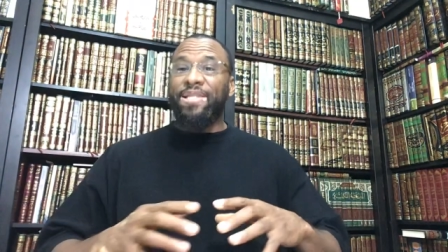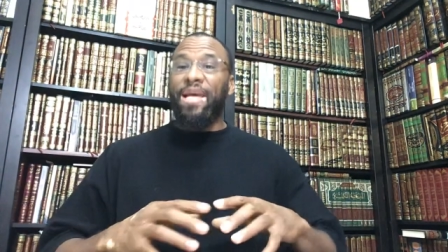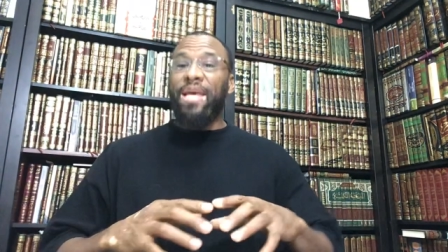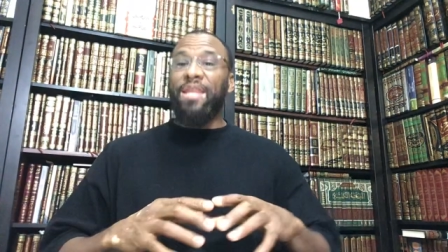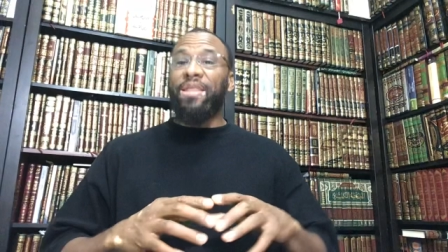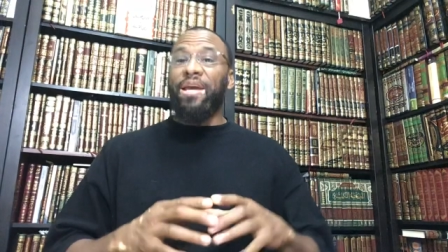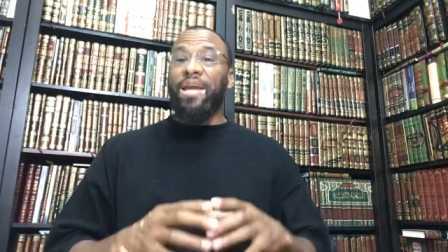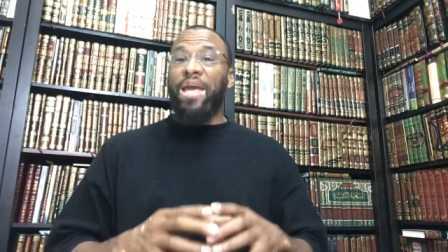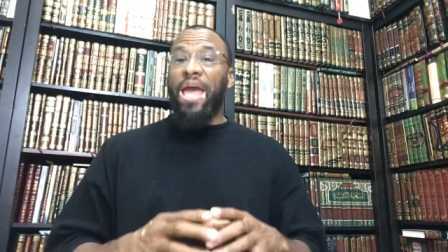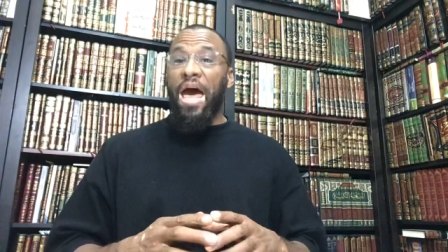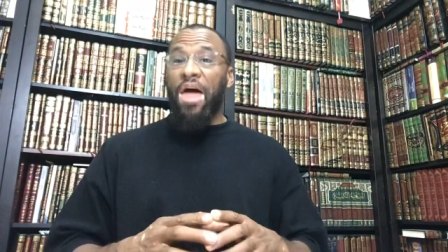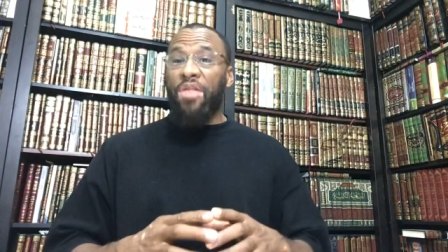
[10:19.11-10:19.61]

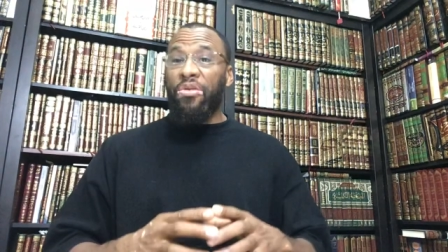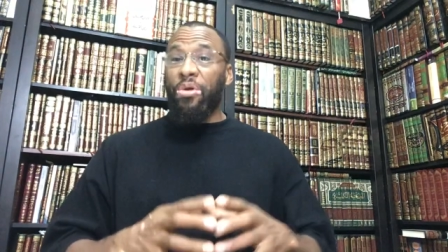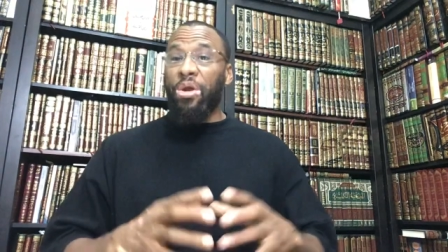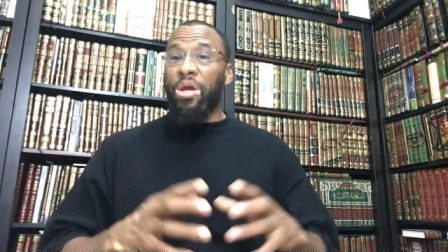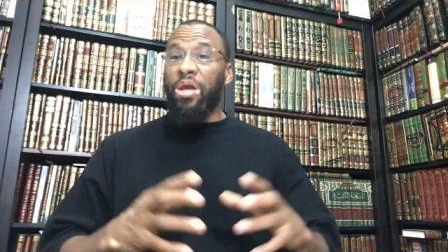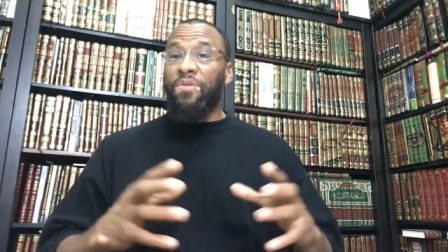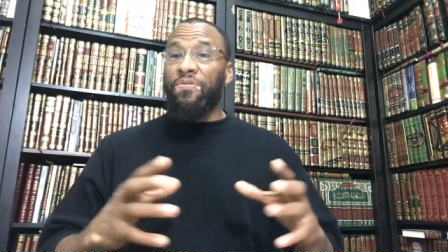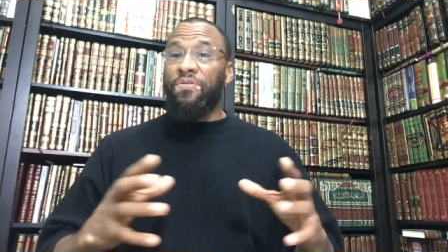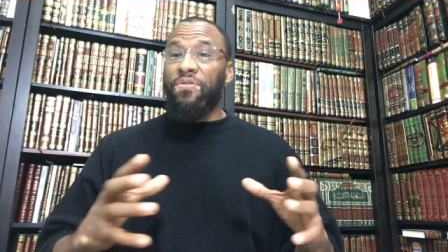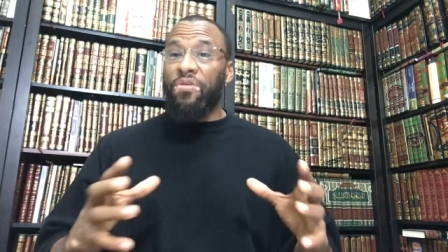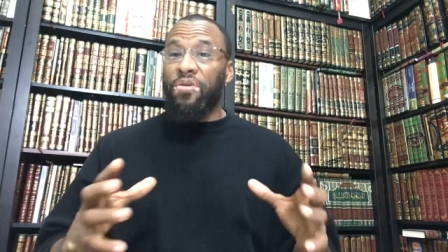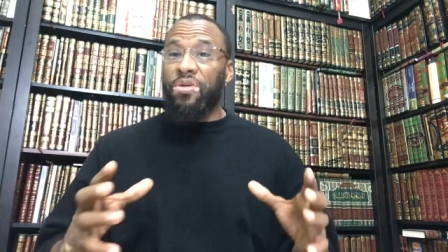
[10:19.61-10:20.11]
and say the
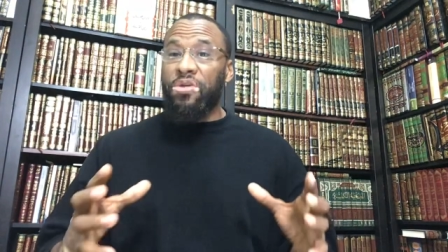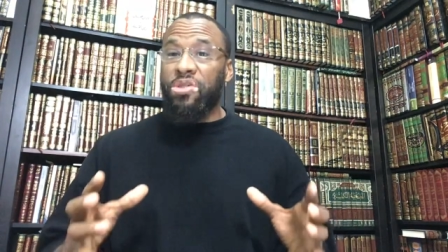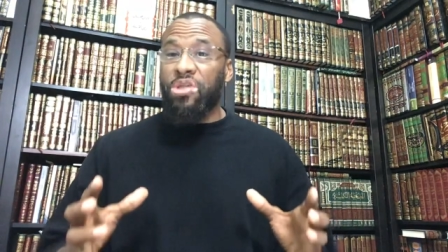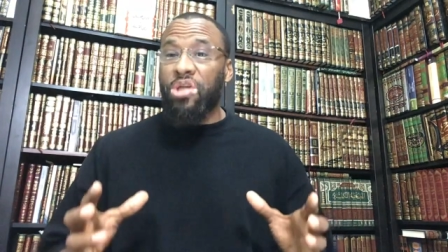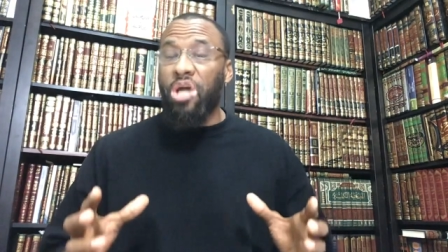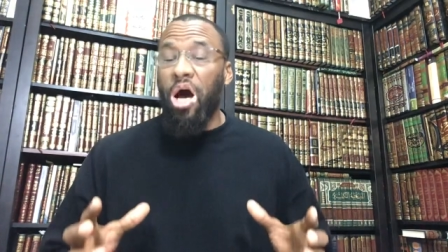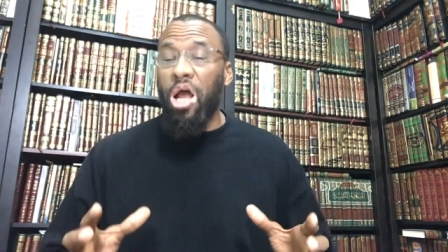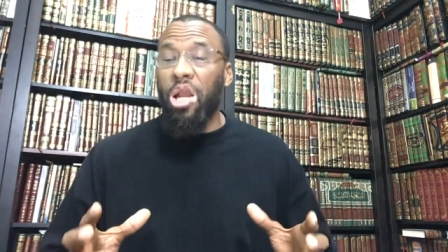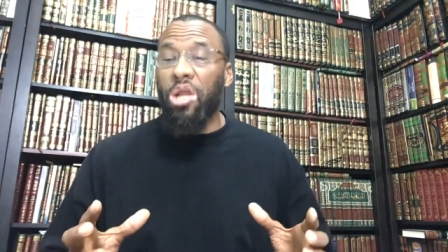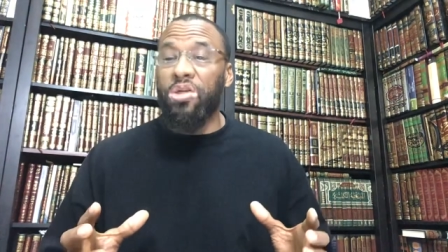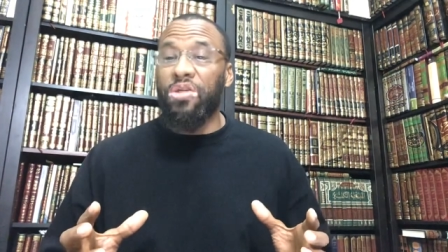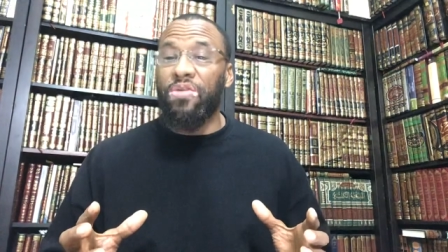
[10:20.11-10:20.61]
gathering of
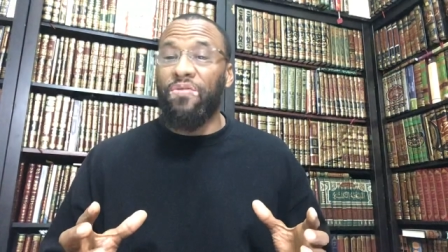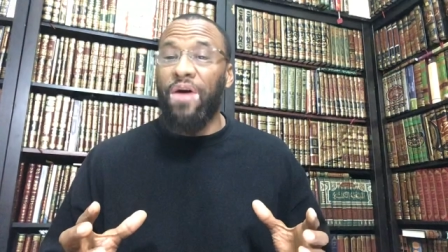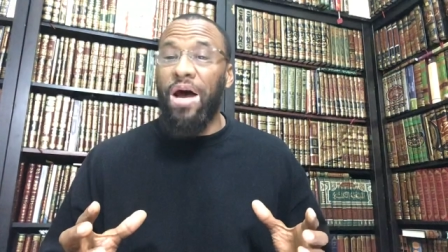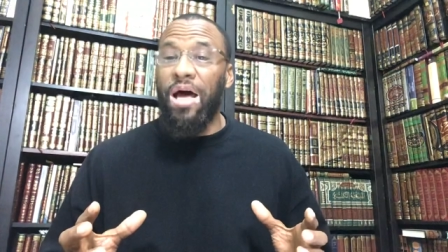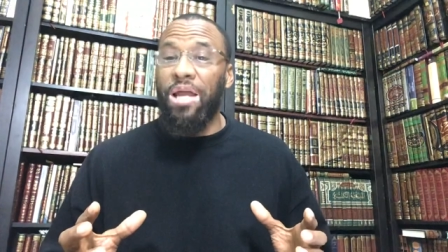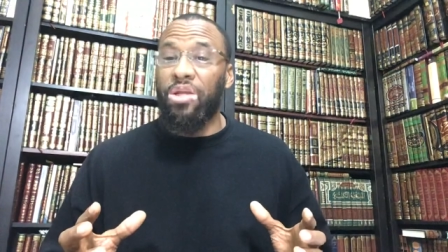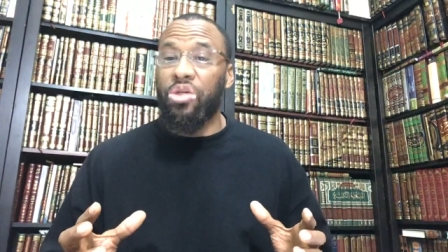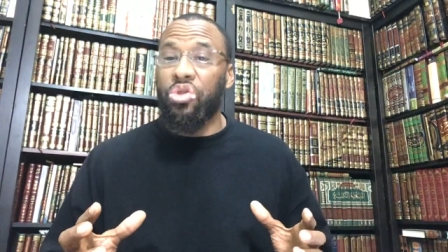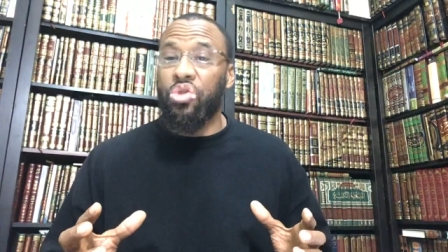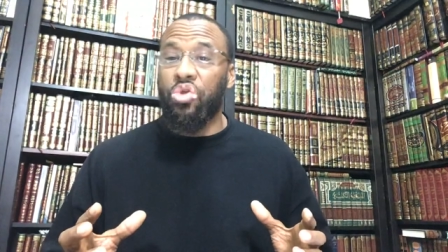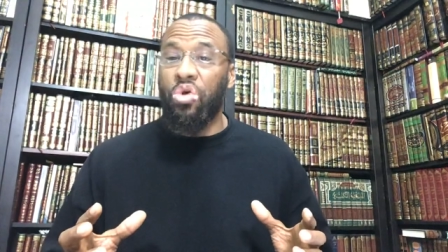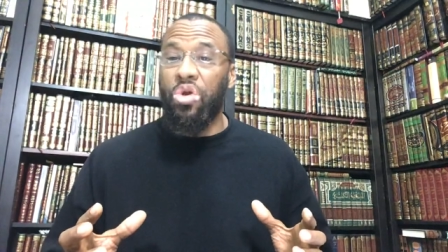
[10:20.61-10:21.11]

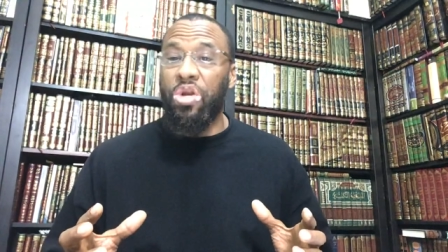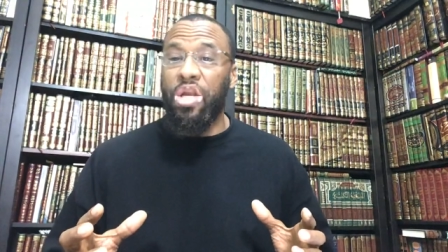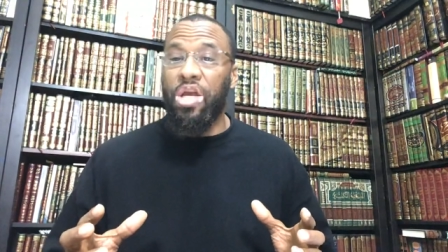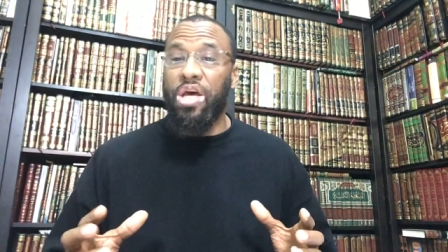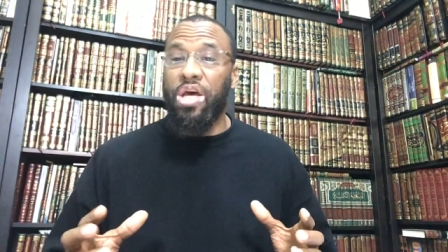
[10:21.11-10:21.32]
scholars of Ahl